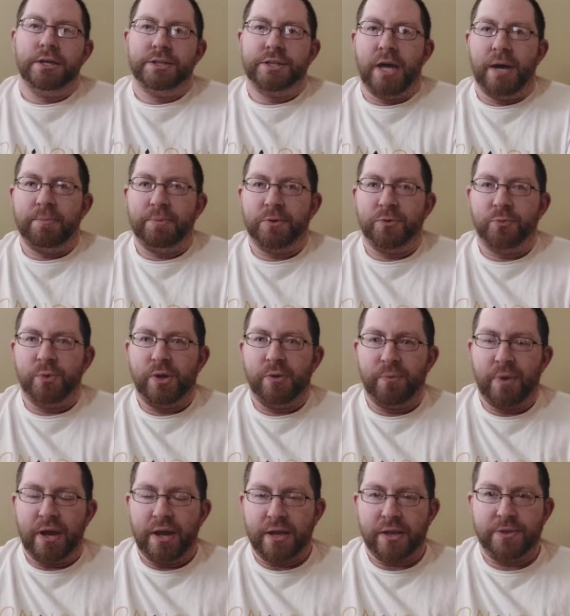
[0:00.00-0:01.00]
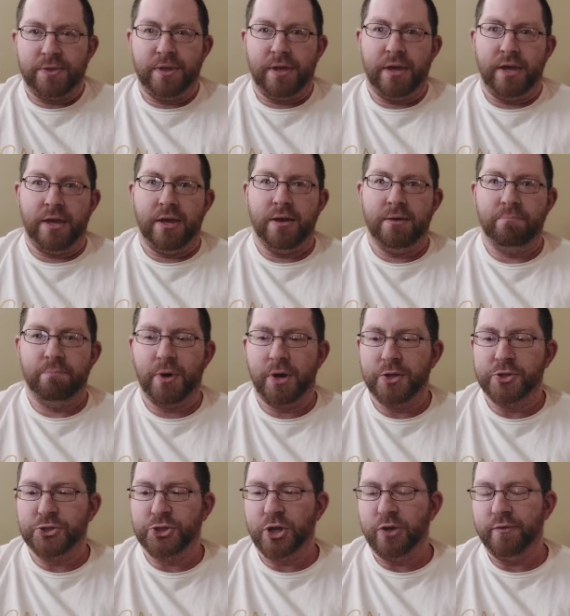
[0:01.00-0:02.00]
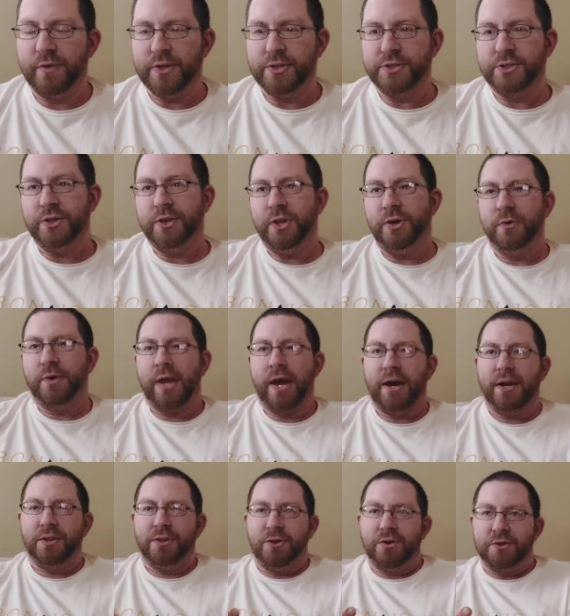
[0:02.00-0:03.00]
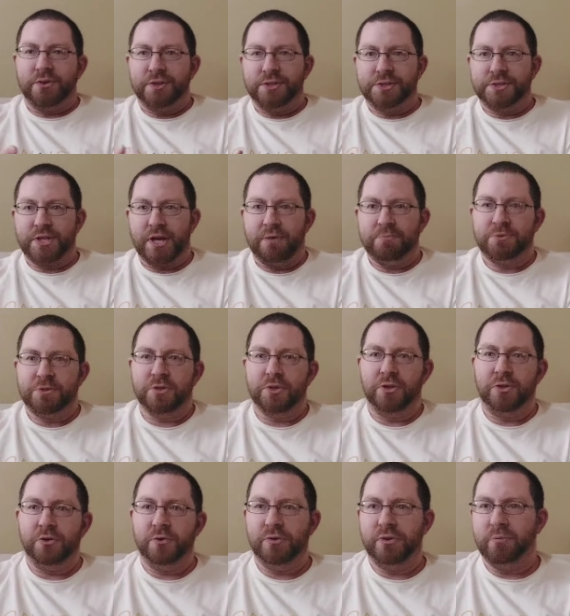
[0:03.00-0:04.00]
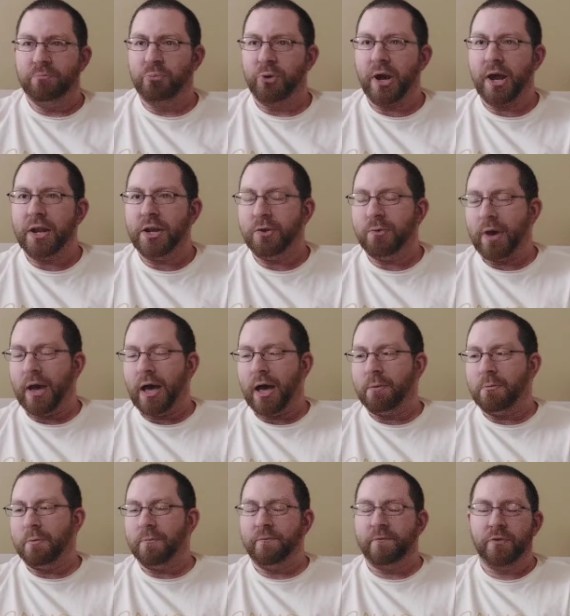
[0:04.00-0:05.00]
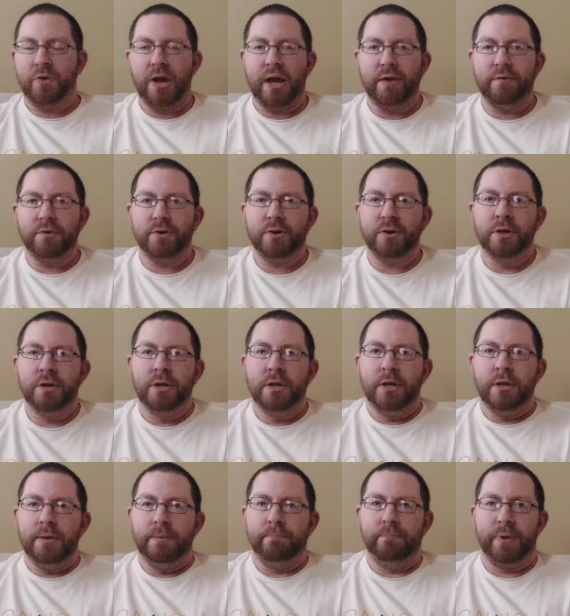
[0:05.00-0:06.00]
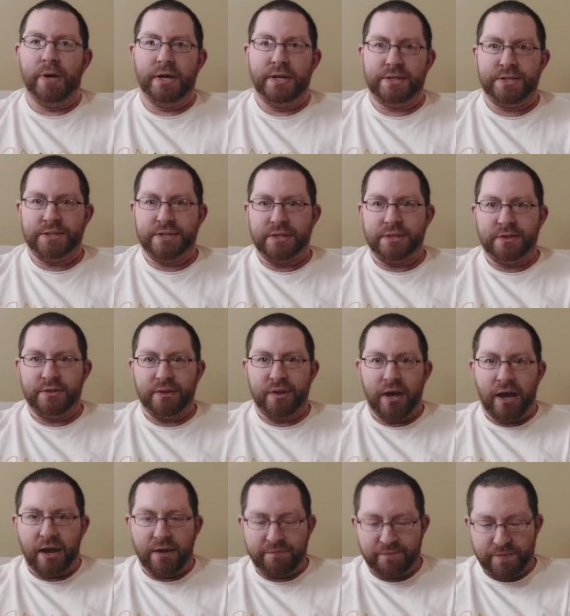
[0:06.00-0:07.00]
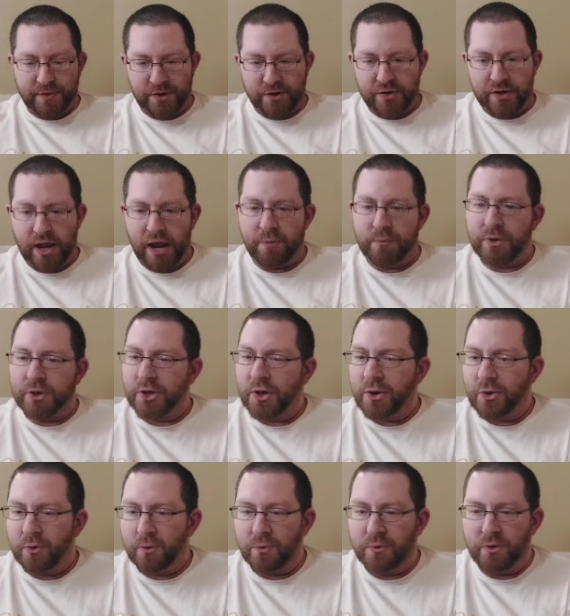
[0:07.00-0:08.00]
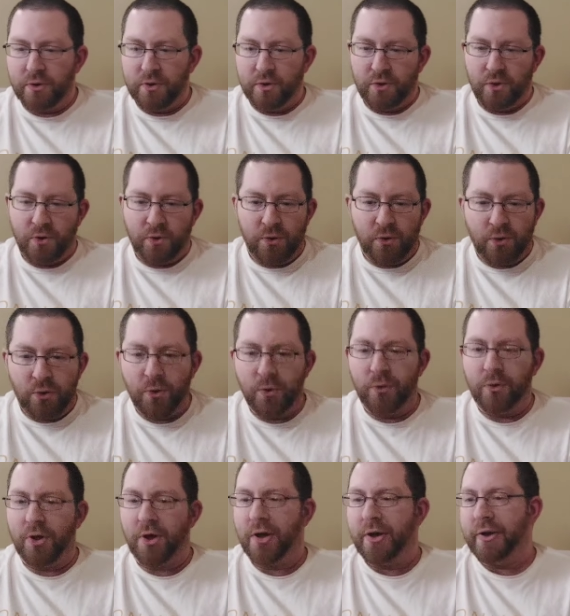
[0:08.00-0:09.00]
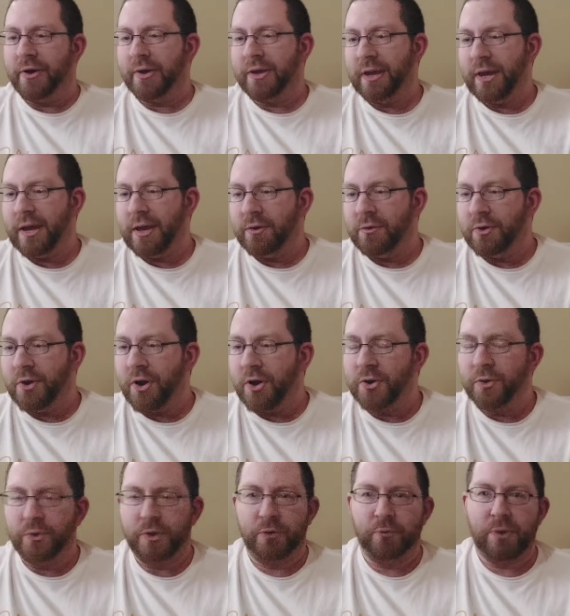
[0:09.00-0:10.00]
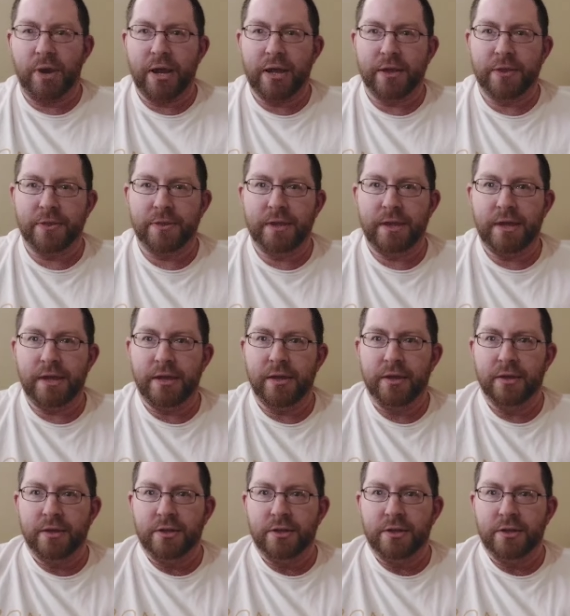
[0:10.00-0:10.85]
Time to re-rank the Bon Jovi studio catalog, this time to include the brand new album, Forever, but I figured I would go whole hog and not only rank the